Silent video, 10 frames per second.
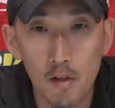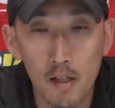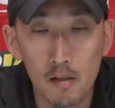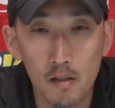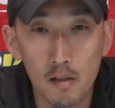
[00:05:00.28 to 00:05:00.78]

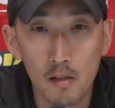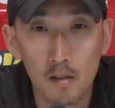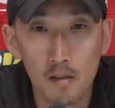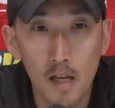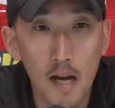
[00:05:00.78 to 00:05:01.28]
ranked
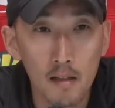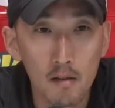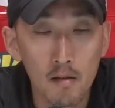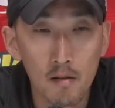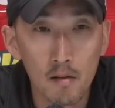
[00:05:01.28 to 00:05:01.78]

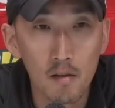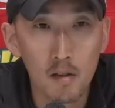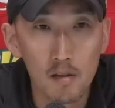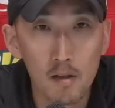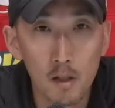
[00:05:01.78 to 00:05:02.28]
ninth
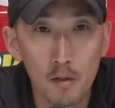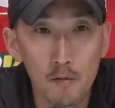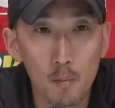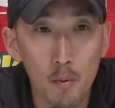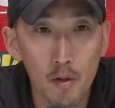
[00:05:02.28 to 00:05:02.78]
and sneak a
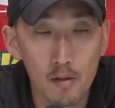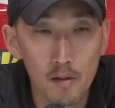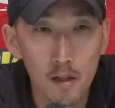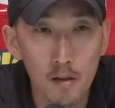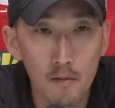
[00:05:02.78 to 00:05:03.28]
few points
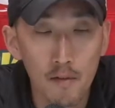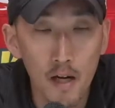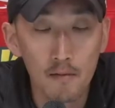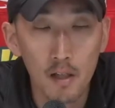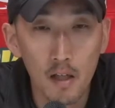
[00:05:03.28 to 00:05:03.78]
there in the
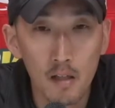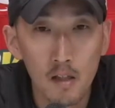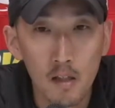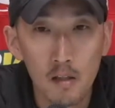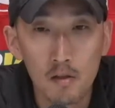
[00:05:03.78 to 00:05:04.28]
5K.
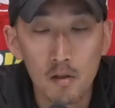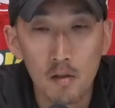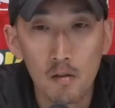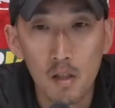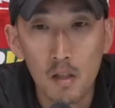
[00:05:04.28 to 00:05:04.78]

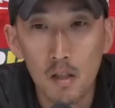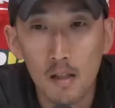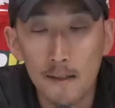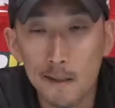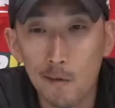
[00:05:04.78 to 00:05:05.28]
So
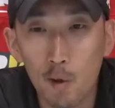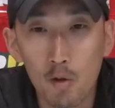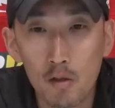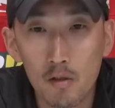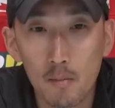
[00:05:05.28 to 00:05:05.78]

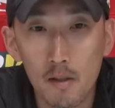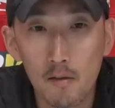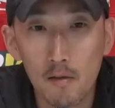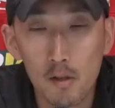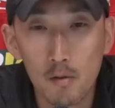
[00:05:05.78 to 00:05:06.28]
those are some
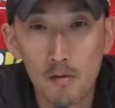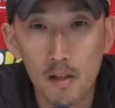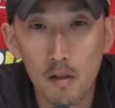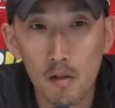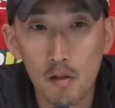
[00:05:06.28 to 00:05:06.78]
individuals
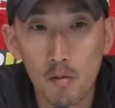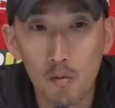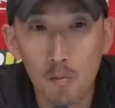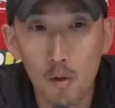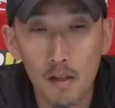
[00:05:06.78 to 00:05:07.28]
that, you
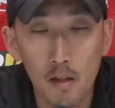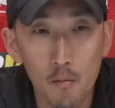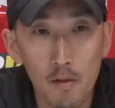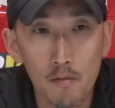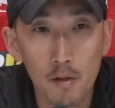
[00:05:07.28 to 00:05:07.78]
know, again,
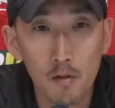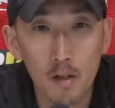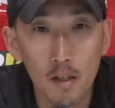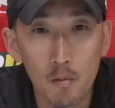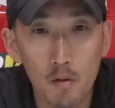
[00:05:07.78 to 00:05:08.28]
we feel
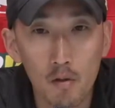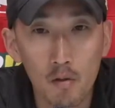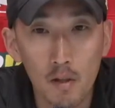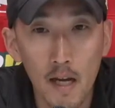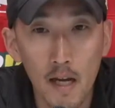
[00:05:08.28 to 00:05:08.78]
like
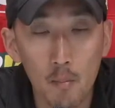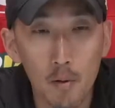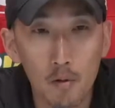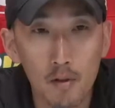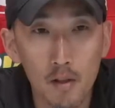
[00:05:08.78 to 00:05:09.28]
will
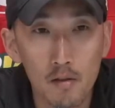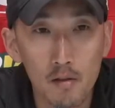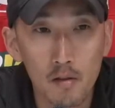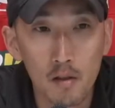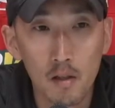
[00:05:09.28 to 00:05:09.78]
catapult us,